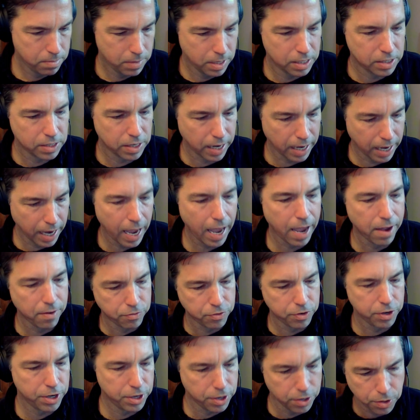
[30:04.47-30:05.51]
it's like
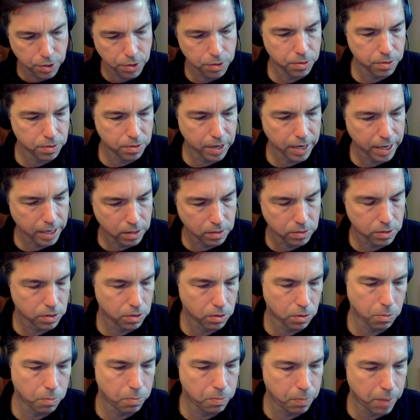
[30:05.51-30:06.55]
every new like
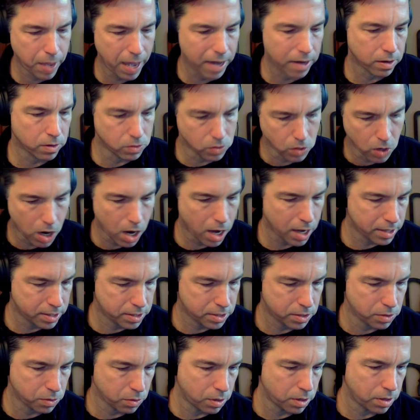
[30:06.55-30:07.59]
little battle
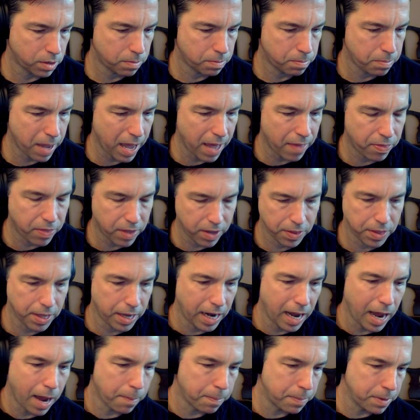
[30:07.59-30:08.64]
lost or bad thing
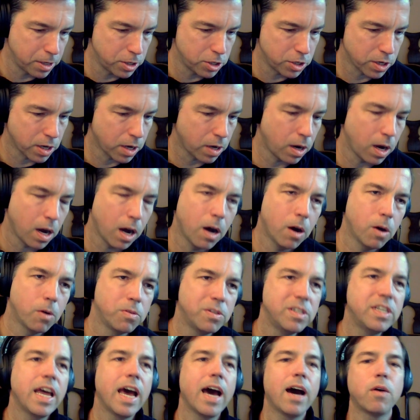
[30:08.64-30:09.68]
that happens, you go, oh,
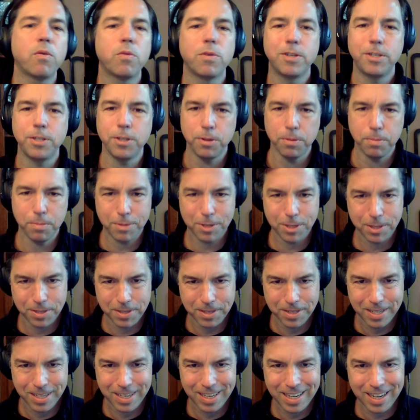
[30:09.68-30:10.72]
now we're doomed.
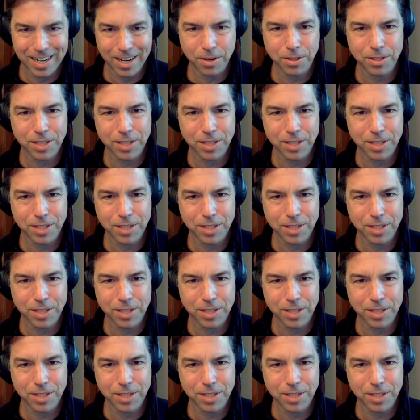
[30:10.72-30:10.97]
It's